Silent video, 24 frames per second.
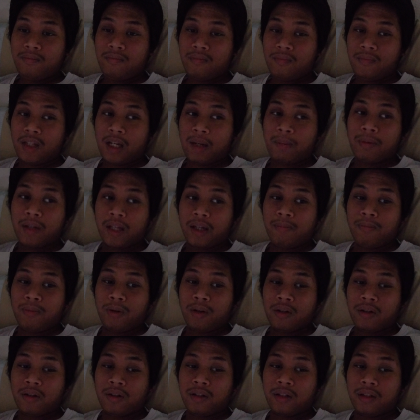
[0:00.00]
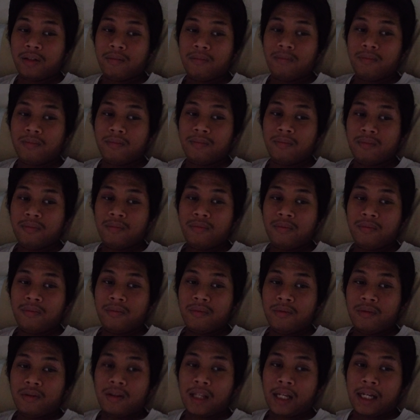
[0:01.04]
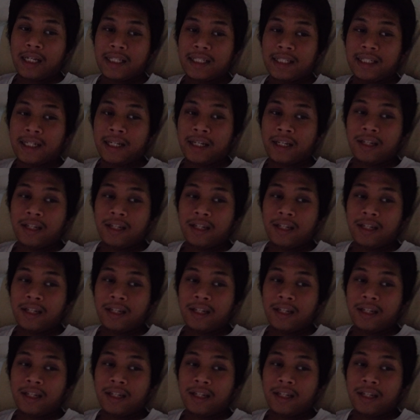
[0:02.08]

I played Brotherhood last night.